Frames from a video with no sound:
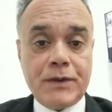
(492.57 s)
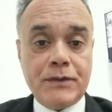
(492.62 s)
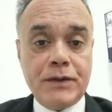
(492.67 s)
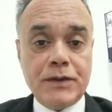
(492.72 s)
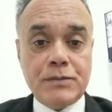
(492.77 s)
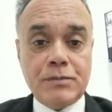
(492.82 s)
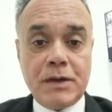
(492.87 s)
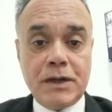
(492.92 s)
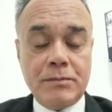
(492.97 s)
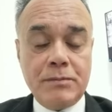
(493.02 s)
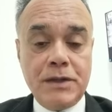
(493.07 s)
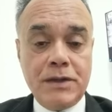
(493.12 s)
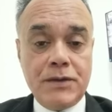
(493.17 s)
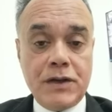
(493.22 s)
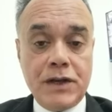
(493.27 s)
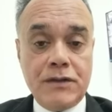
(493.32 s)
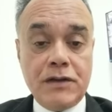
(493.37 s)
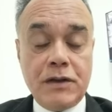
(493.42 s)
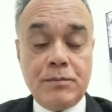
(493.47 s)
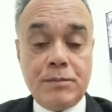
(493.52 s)
this might be
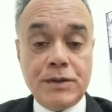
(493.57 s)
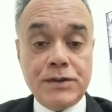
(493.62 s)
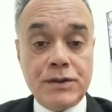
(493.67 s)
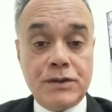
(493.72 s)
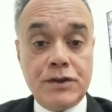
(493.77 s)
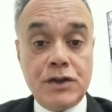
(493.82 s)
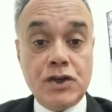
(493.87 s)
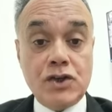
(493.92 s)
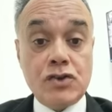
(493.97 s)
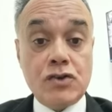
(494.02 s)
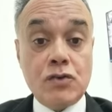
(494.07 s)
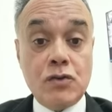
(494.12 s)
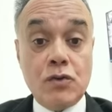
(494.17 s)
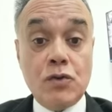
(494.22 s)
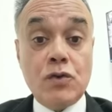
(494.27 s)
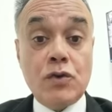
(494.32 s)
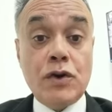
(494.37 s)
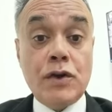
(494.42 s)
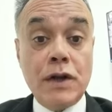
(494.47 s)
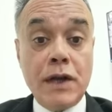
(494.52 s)
the renal presentation,
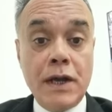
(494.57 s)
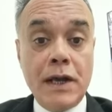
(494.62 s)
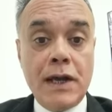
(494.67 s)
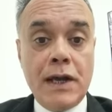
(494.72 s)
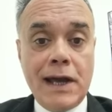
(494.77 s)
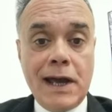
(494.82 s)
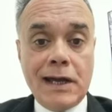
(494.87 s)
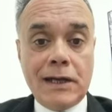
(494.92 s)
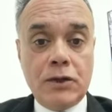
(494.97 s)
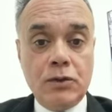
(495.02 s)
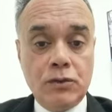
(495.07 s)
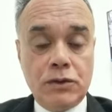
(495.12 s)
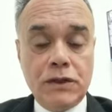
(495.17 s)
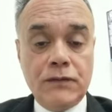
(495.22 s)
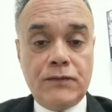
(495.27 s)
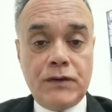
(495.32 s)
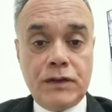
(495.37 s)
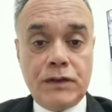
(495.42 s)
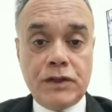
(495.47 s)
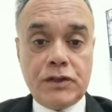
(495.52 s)
or acute
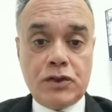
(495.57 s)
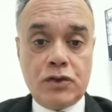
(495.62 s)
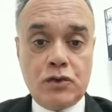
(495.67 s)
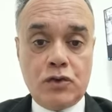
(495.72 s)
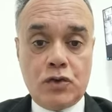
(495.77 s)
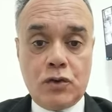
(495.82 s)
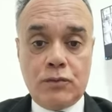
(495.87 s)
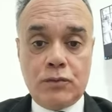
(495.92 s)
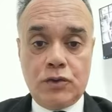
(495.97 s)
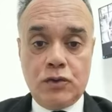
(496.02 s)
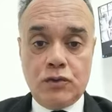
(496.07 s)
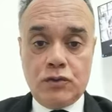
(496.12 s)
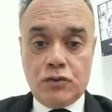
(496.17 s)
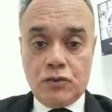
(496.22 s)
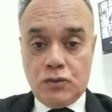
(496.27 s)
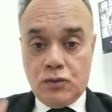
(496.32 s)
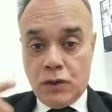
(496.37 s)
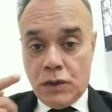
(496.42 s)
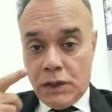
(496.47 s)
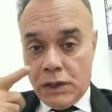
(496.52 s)
nephritic syndrome due
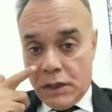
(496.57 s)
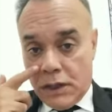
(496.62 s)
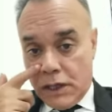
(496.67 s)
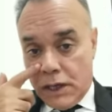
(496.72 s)
to